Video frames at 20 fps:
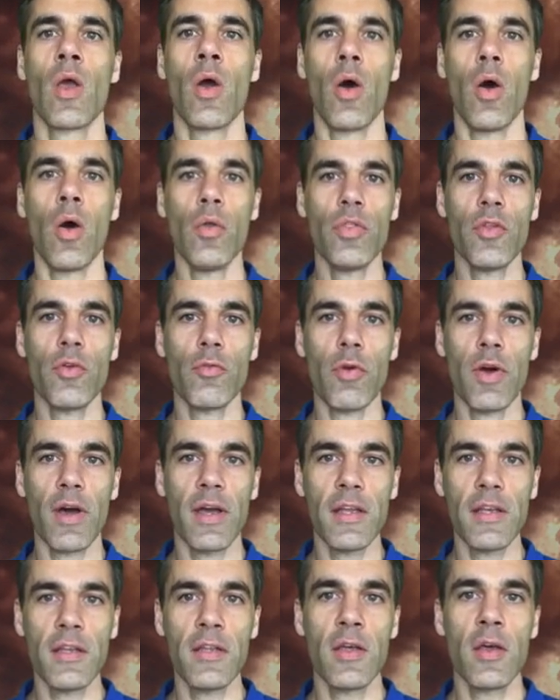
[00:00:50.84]
On the
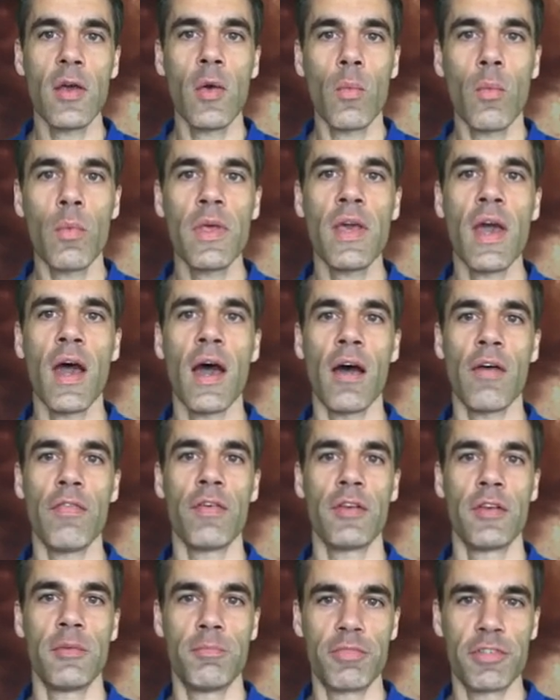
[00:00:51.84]
right, we have
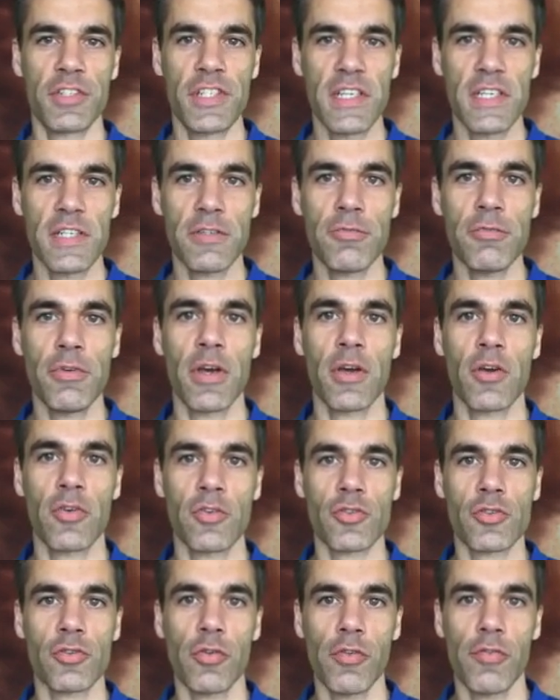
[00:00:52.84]
the predictor and
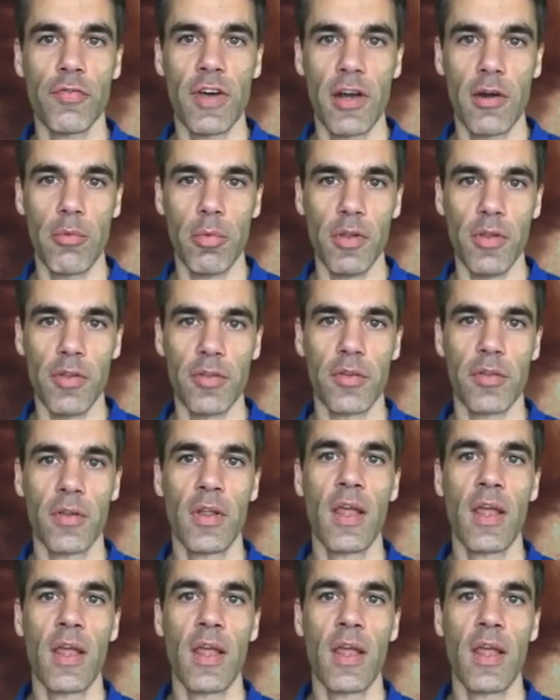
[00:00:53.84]
control variables.